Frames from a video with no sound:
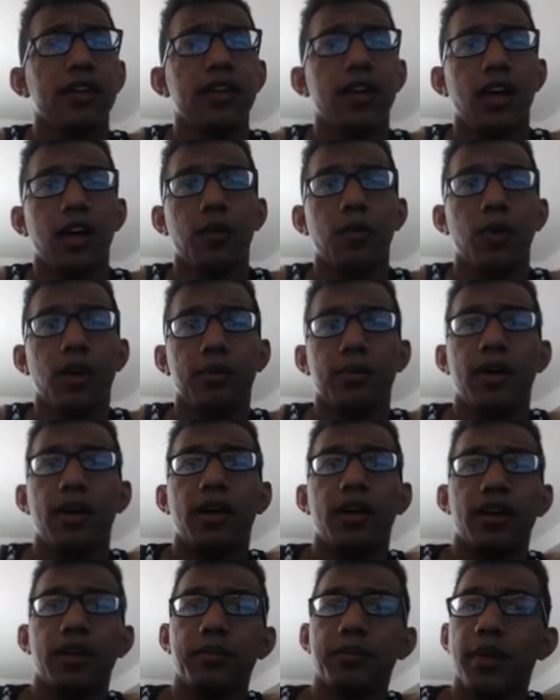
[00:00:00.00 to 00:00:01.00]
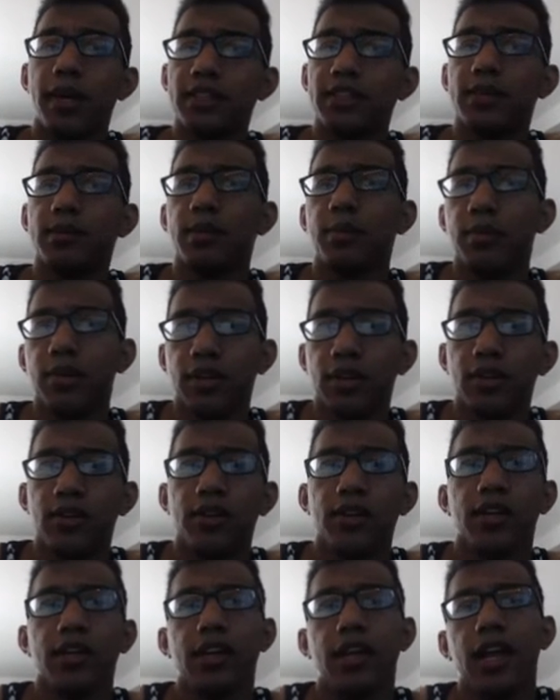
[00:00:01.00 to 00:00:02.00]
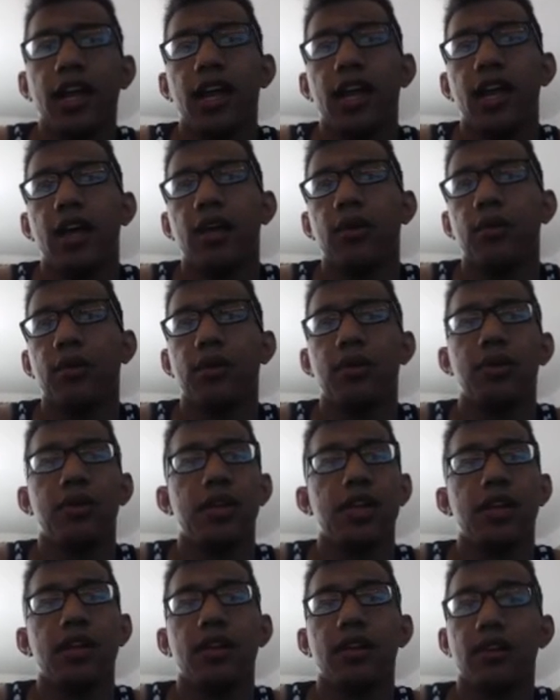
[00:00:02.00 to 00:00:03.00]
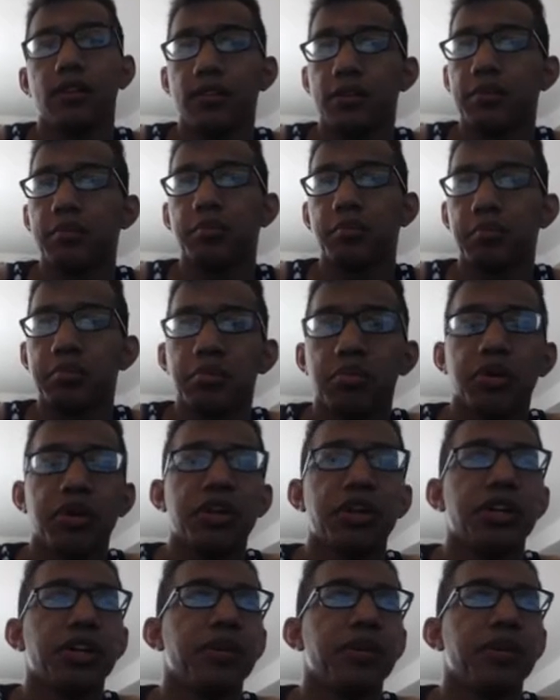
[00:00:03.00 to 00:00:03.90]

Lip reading: A 1 mana to possibly bring a hook into hand when you need it is pretty good.